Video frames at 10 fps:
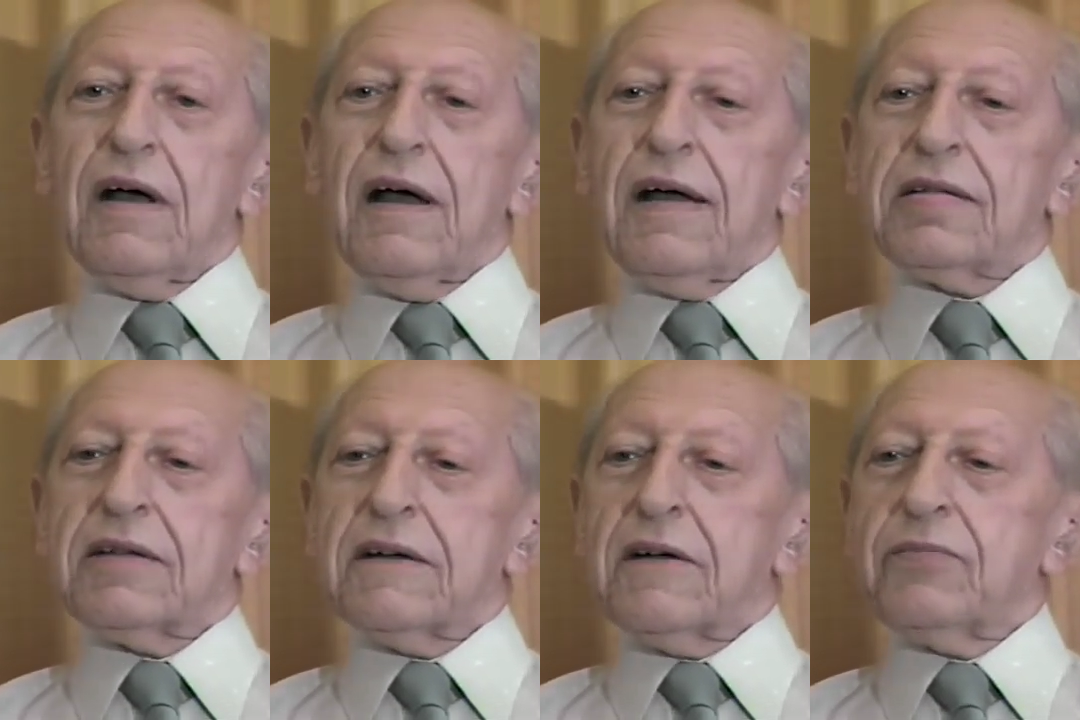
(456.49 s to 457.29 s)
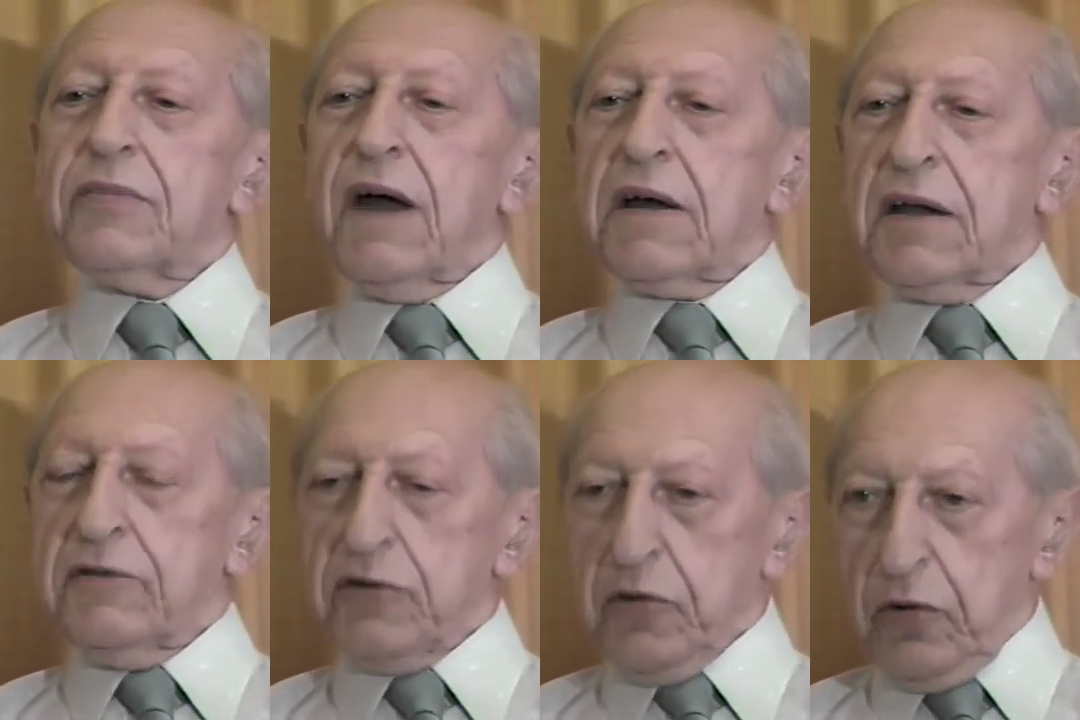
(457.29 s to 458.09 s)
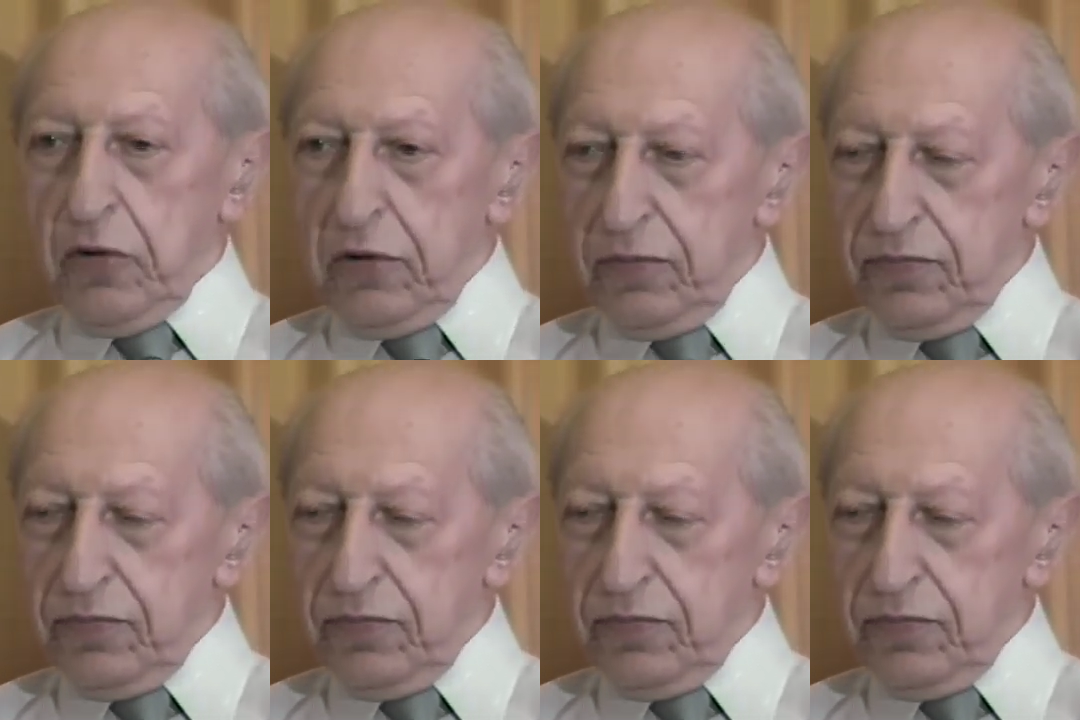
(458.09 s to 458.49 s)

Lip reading: And I gave it to her.